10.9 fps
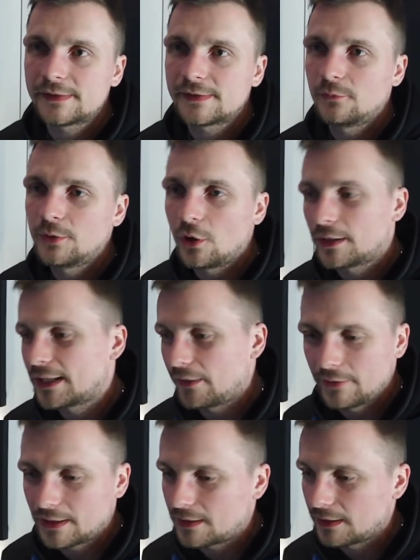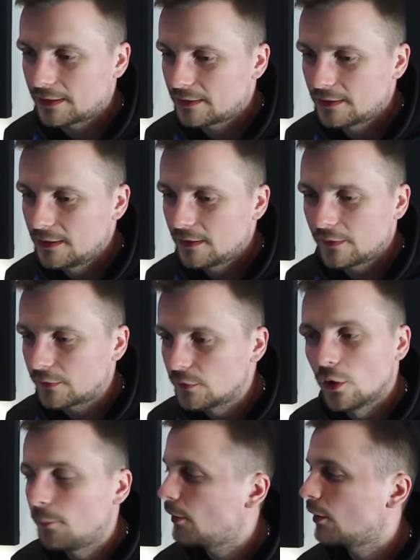So we're not going to get rid of Click. There's
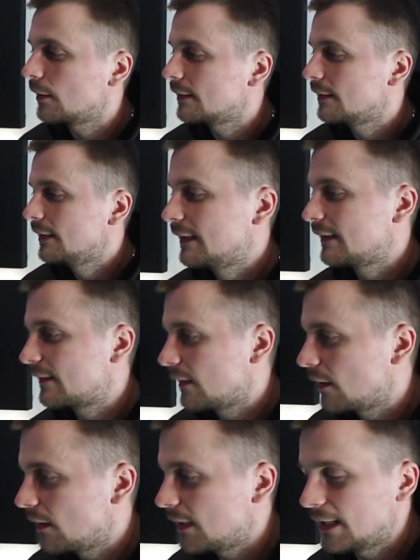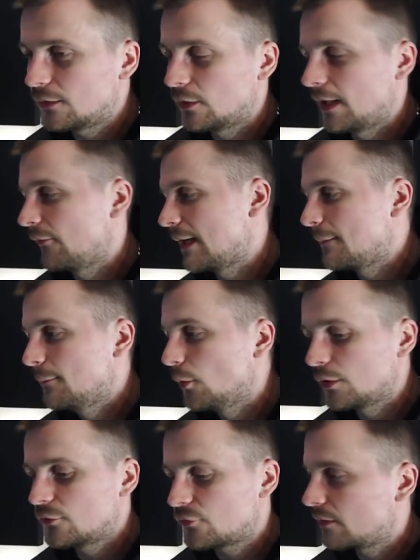no point. He's 30, doesn't have any
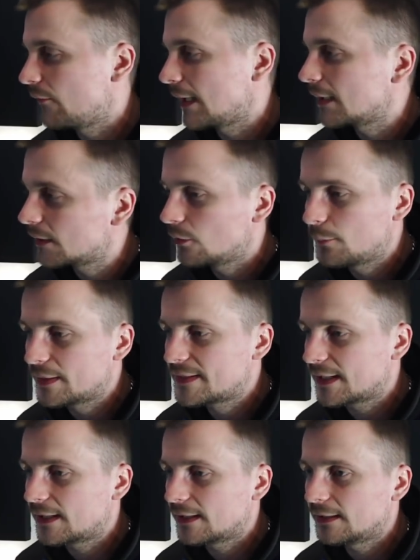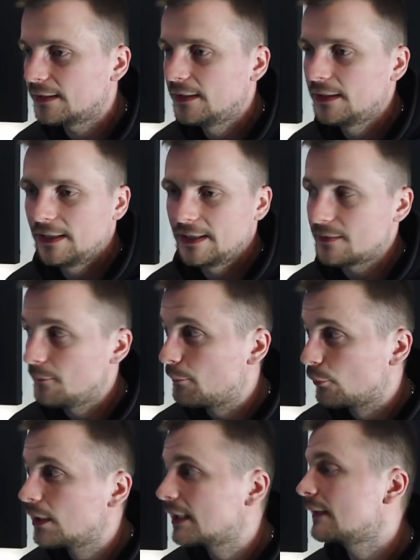monetary value particularly. He's a
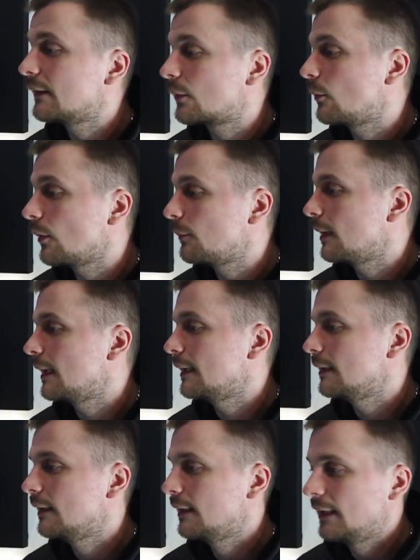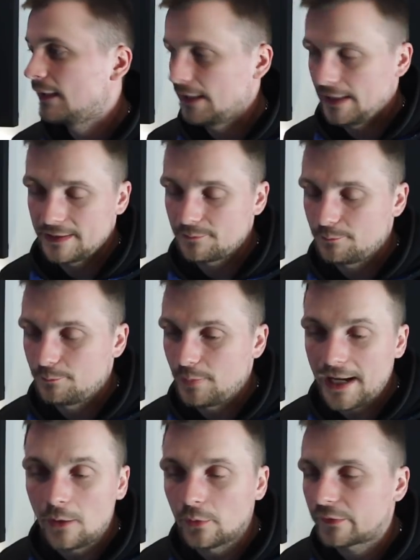brilliant squad player. He's been
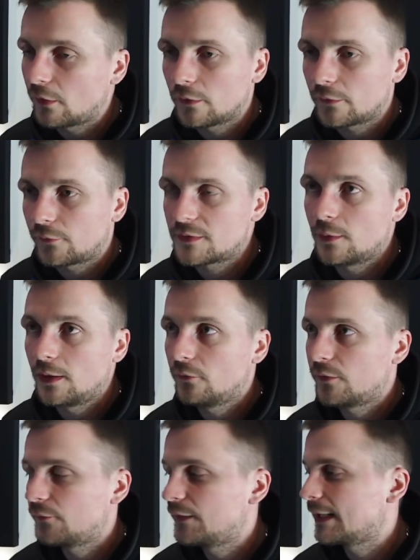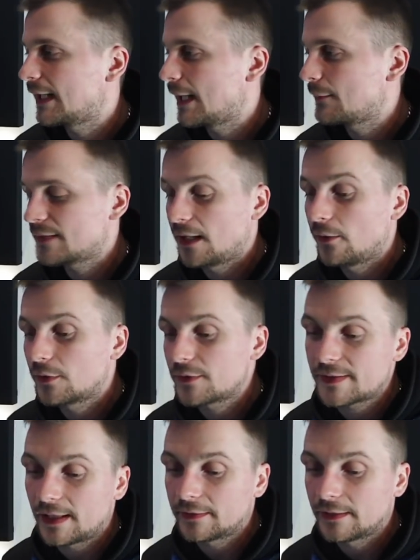out of sorts for 12, 15 games now, I
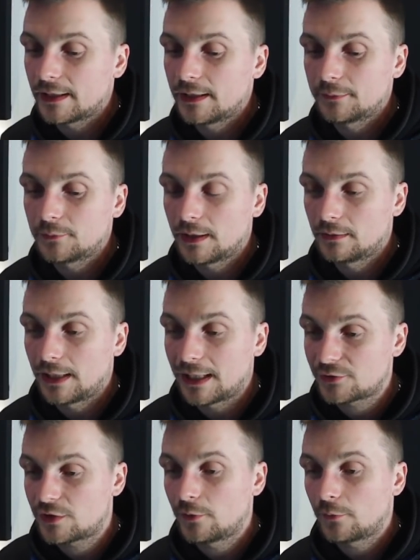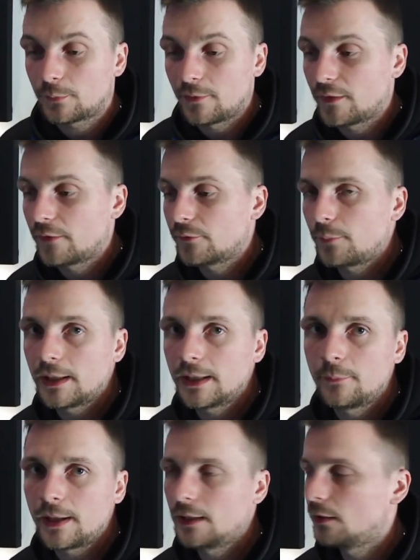understand that. And last year was my favourite player
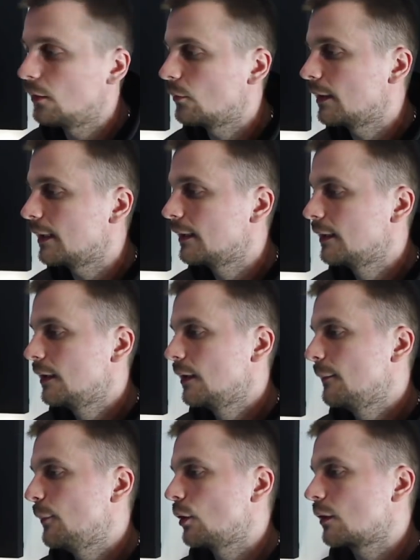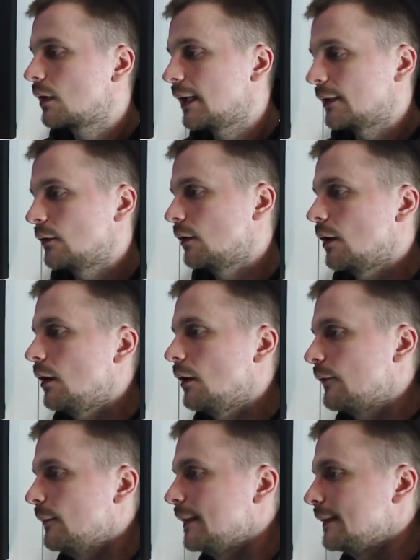by a long way. But Click don't go
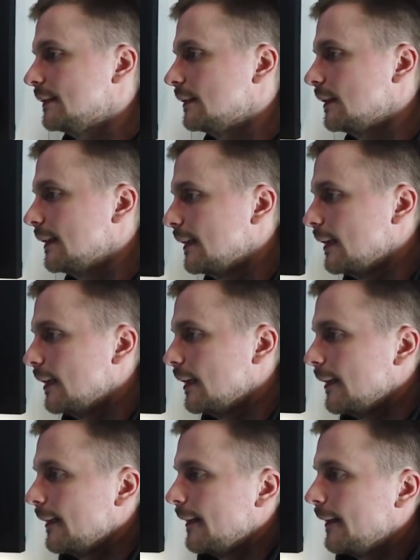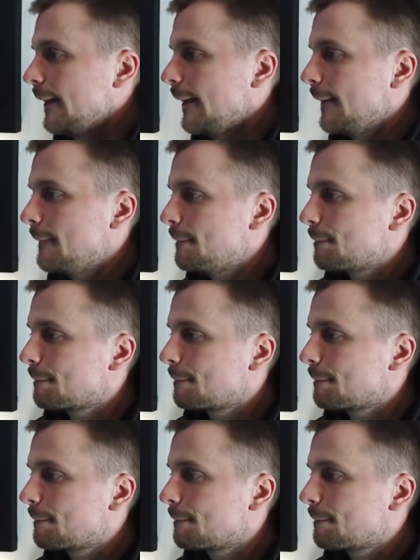for me. Yeah.